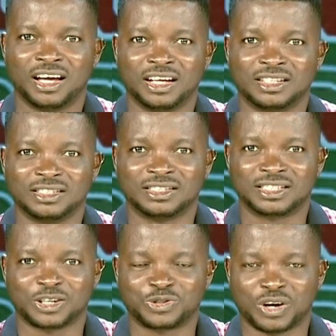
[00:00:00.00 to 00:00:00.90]
in
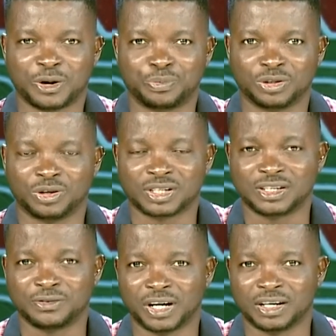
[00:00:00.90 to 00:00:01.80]
sexual
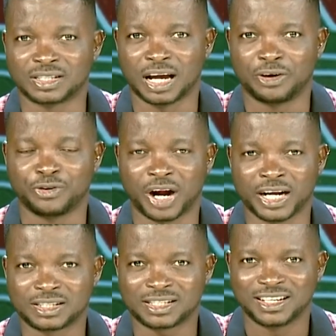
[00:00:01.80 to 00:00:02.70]
reproductive health and
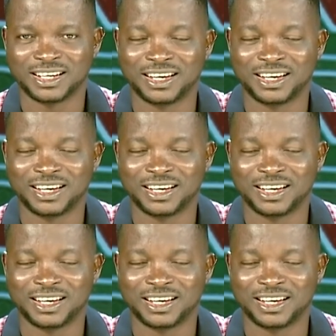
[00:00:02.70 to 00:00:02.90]
rights.